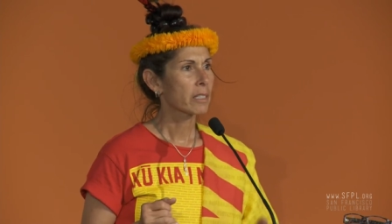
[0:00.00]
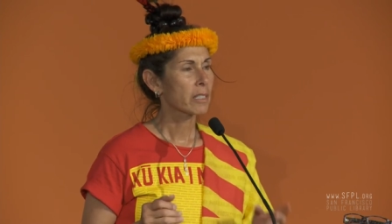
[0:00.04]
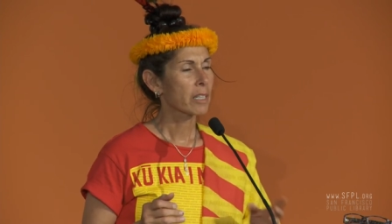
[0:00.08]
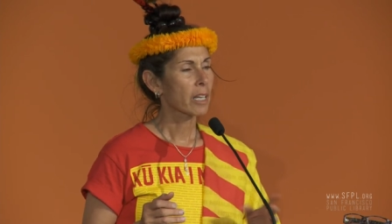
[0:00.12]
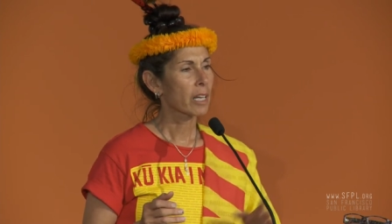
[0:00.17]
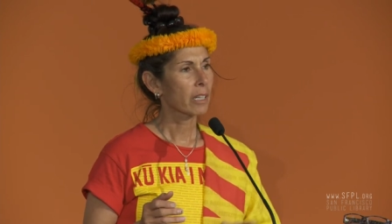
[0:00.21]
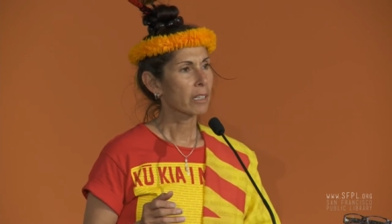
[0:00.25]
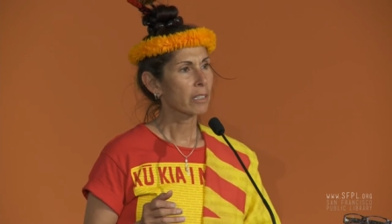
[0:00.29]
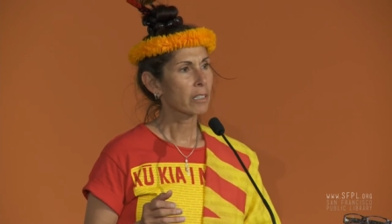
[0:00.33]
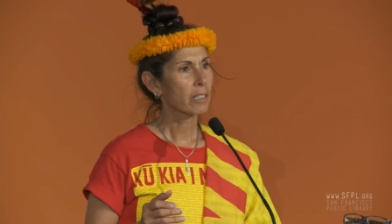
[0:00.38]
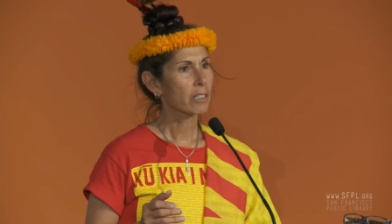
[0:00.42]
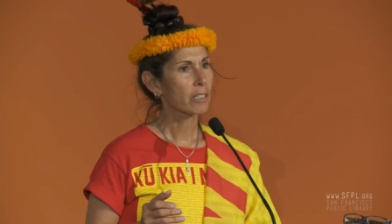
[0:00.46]

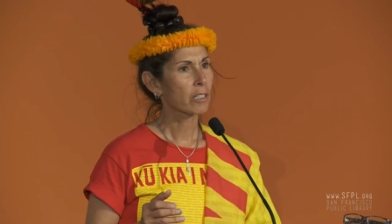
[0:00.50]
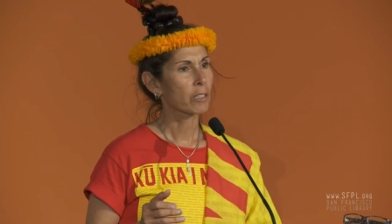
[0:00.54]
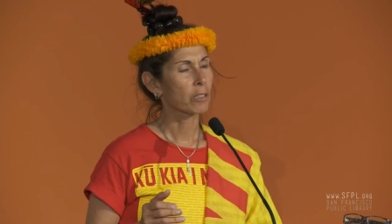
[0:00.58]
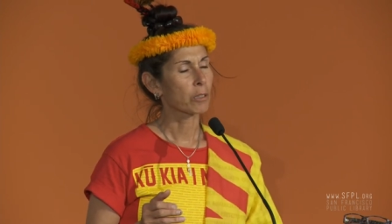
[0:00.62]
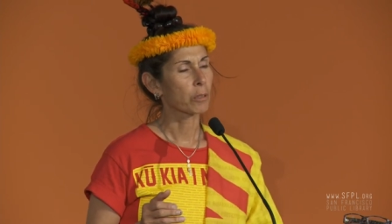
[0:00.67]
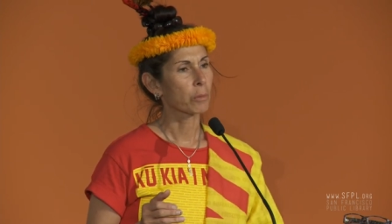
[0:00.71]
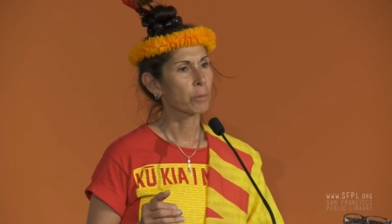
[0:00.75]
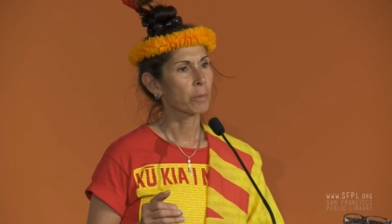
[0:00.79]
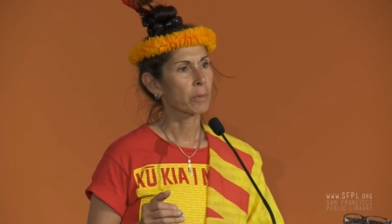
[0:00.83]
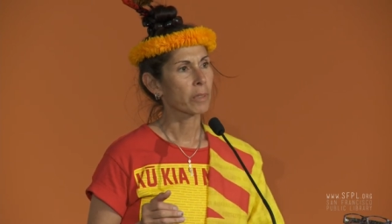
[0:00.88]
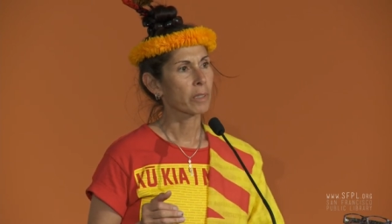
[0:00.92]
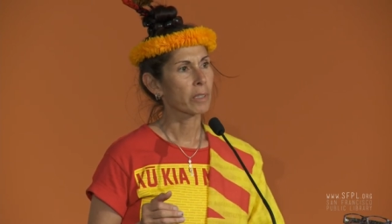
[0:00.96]

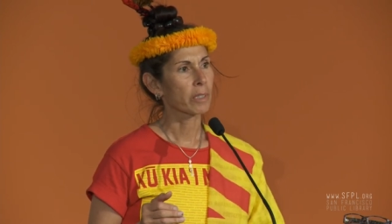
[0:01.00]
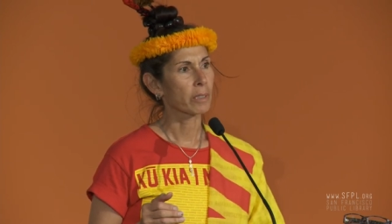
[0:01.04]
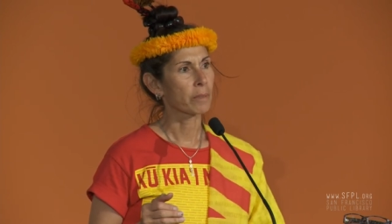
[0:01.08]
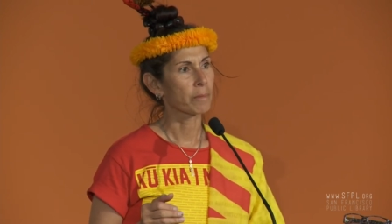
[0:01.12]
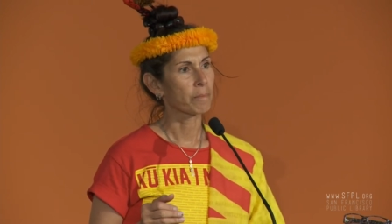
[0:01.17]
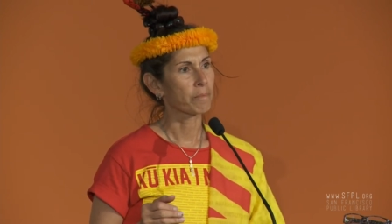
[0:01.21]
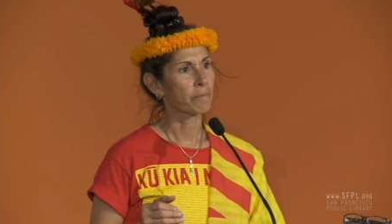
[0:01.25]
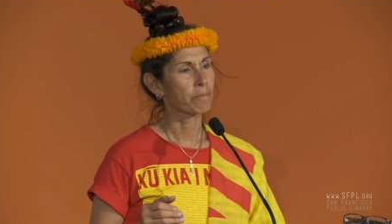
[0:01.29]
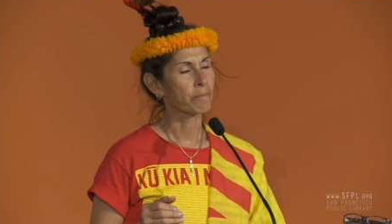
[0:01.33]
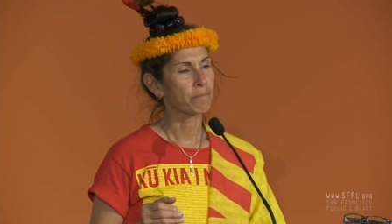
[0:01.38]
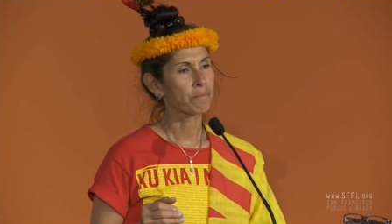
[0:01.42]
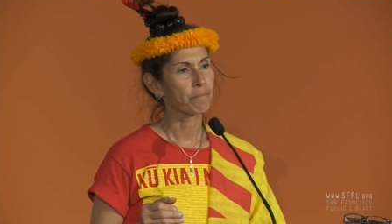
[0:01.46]
telescope,
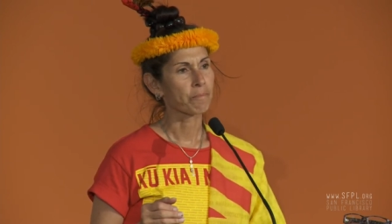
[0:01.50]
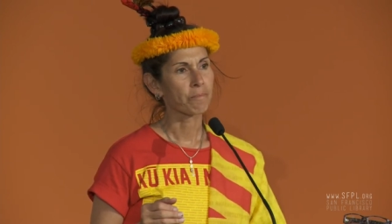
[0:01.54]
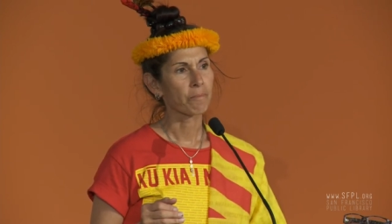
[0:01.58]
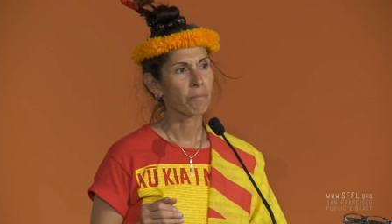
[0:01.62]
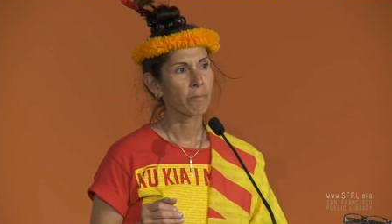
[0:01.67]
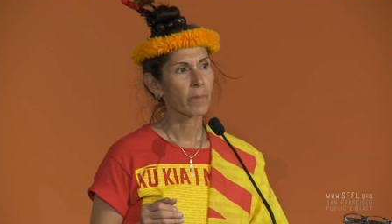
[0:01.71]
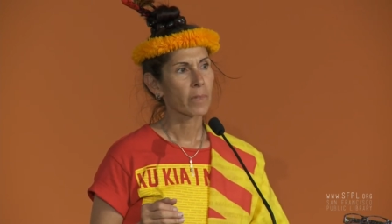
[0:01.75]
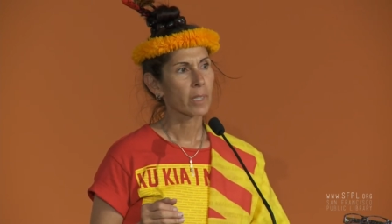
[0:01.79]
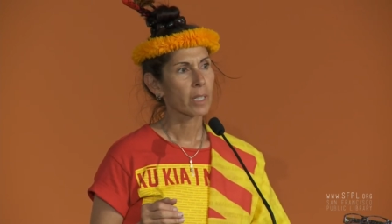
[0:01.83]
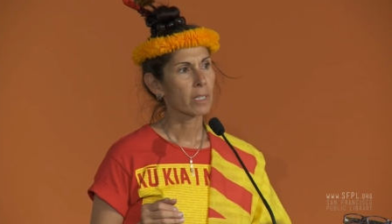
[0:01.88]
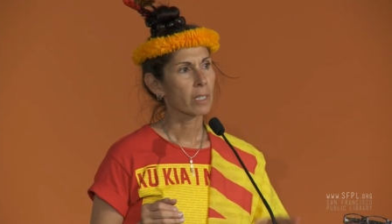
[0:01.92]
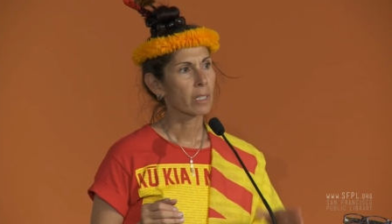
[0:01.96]

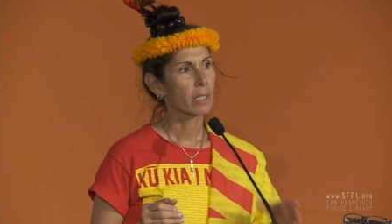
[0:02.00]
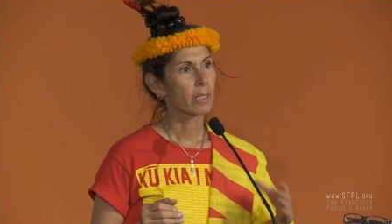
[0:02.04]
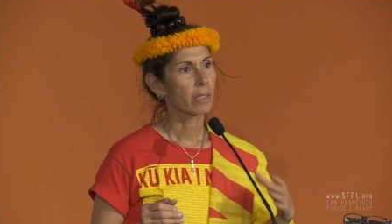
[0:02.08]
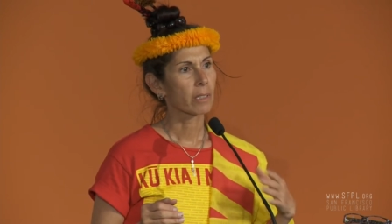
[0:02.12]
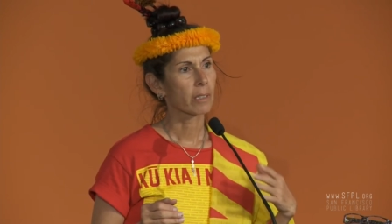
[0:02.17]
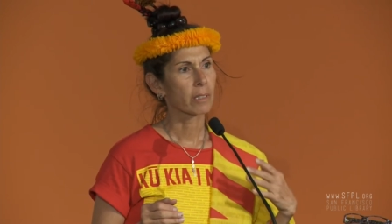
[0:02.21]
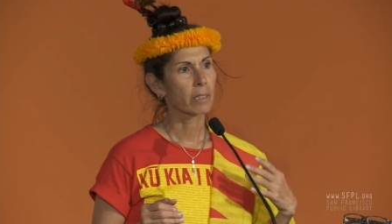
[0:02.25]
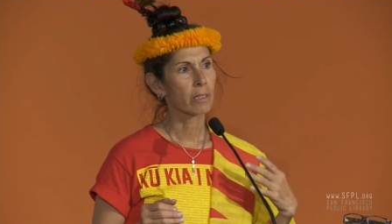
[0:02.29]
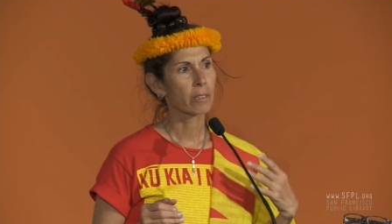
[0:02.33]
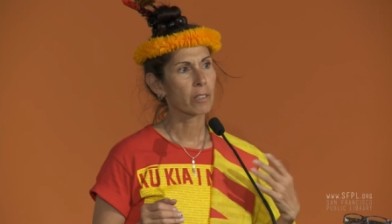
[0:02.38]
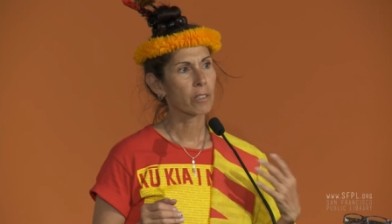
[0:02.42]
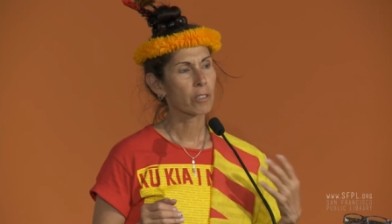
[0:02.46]

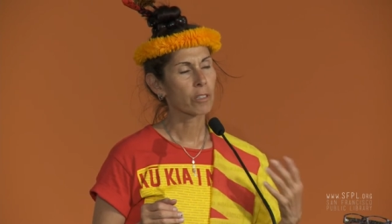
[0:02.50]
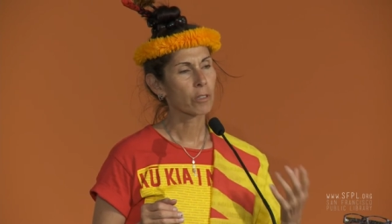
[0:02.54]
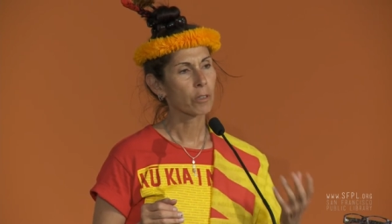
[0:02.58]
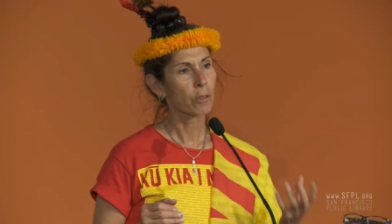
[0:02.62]
there